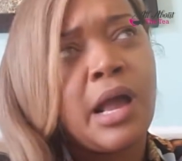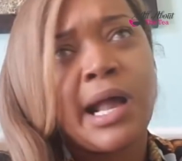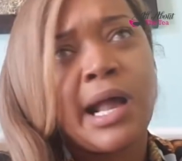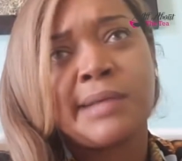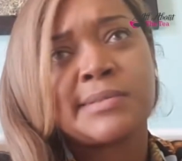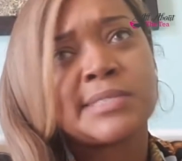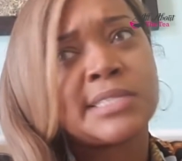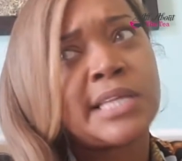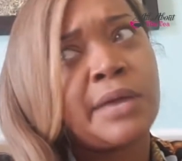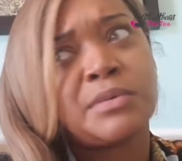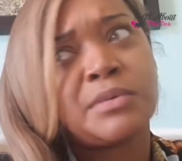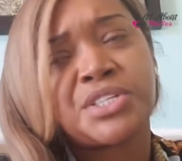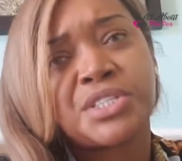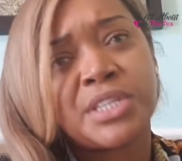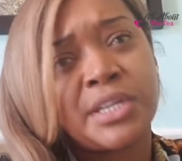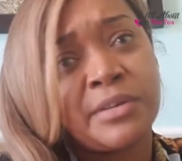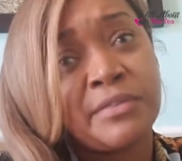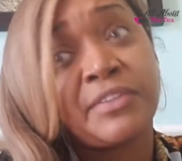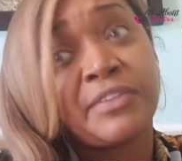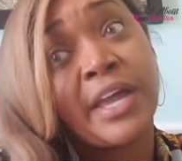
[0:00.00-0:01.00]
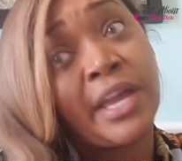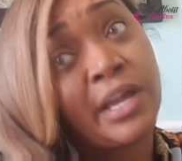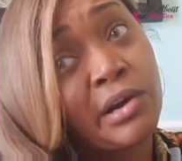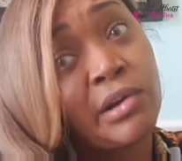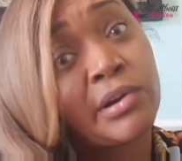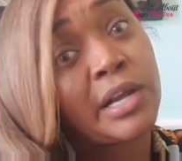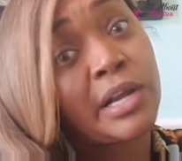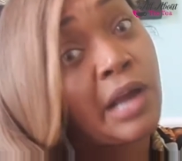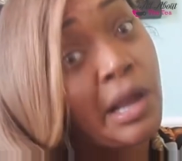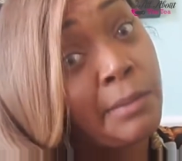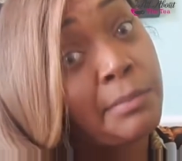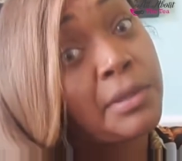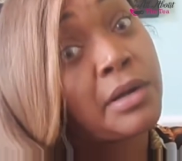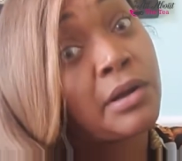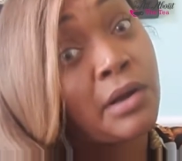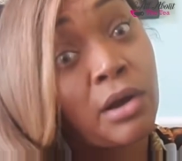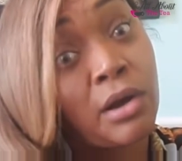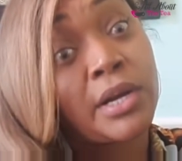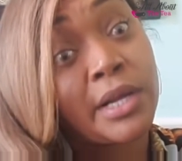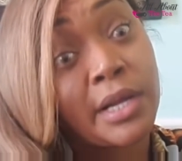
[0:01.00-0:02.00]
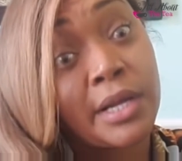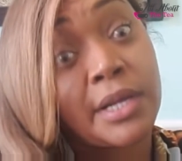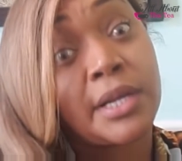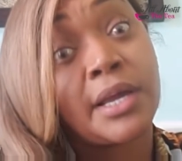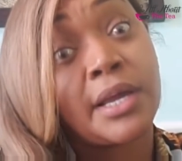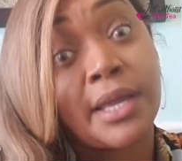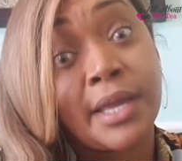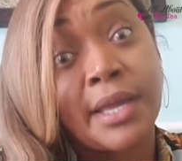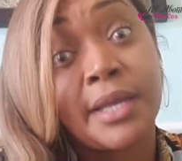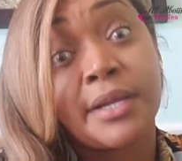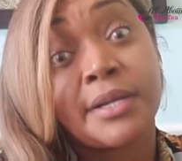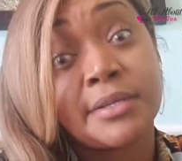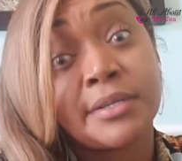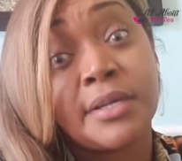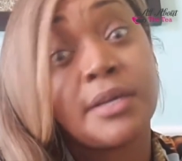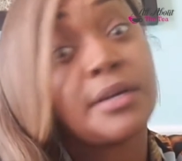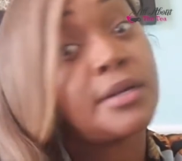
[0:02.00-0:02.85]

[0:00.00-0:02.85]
I was like, Well shit, if they go there, I'm gonna go there now, Aiden.